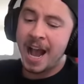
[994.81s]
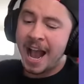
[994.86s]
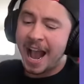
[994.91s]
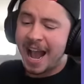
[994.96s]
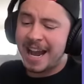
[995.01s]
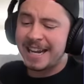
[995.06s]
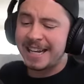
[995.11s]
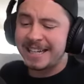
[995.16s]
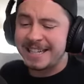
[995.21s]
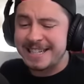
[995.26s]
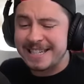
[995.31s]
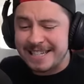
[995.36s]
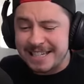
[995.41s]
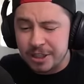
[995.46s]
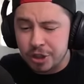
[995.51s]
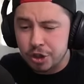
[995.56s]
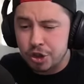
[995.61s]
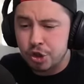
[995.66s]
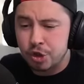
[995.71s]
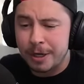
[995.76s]
And he can
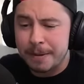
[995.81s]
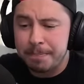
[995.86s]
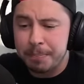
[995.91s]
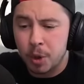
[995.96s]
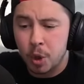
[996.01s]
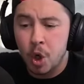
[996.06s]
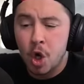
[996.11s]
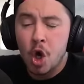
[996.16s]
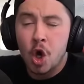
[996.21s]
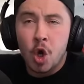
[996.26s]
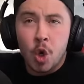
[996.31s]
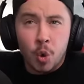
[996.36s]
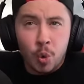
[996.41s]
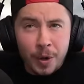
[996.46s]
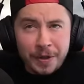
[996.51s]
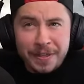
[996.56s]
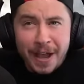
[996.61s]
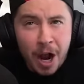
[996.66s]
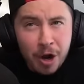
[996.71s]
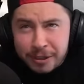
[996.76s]
still triple
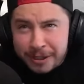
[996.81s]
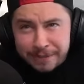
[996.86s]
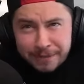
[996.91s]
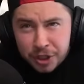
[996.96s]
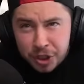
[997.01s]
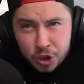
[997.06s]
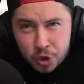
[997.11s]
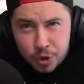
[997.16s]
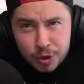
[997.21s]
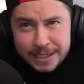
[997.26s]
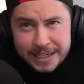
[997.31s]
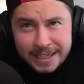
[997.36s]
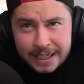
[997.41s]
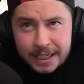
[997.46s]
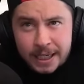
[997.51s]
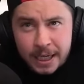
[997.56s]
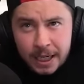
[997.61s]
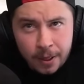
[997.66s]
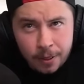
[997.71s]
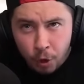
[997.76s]
without even using
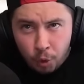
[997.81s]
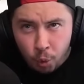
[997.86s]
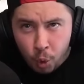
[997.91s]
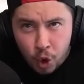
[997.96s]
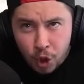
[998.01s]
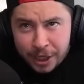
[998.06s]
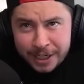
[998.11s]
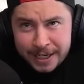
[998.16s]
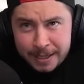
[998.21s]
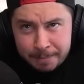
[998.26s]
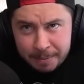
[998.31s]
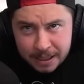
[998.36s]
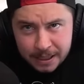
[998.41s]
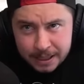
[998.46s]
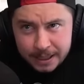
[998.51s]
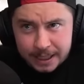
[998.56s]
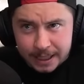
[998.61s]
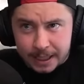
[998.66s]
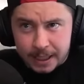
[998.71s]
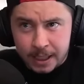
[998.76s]
the Warden
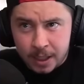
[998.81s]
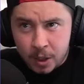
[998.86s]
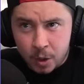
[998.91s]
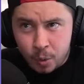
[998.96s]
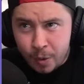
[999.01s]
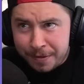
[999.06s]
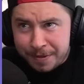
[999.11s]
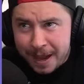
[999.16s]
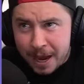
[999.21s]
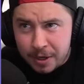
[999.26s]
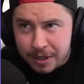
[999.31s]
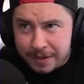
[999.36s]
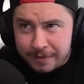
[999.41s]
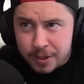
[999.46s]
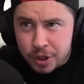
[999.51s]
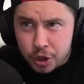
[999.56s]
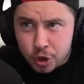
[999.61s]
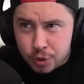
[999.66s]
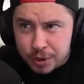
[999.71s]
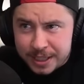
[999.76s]
ability. Without
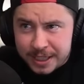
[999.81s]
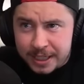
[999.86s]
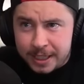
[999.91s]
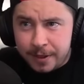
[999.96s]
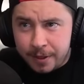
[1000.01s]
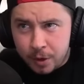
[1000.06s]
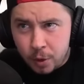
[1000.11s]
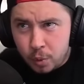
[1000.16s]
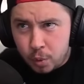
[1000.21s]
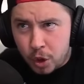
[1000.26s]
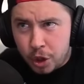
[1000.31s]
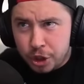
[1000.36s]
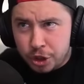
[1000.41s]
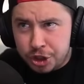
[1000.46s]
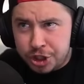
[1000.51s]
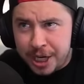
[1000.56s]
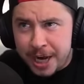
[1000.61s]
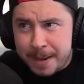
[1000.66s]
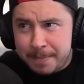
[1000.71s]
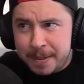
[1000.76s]
even using the Royal
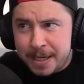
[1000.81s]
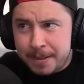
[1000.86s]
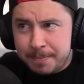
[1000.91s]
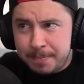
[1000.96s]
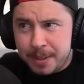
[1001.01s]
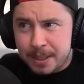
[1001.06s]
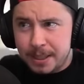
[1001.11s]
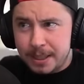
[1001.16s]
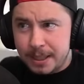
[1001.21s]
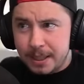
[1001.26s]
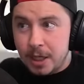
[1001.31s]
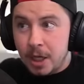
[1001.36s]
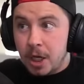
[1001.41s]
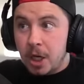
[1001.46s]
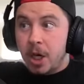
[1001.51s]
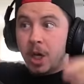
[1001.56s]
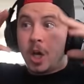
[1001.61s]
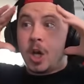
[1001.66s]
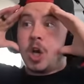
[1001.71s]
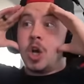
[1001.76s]
Champion ability.
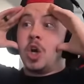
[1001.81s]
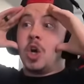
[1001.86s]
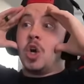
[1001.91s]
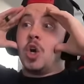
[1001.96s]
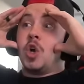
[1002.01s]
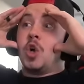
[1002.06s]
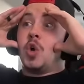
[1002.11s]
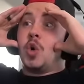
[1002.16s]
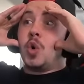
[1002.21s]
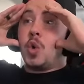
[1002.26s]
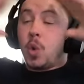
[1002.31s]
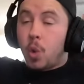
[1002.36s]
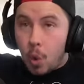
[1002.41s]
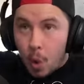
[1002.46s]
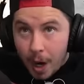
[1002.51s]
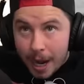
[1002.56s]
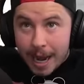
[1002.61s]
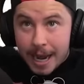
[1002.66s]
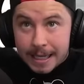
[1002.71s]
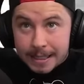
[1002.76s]

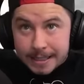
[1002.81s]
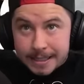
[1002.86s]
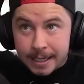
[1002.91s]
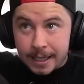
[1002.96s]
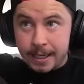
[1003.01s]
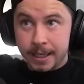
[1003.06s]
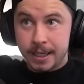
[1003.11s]
What?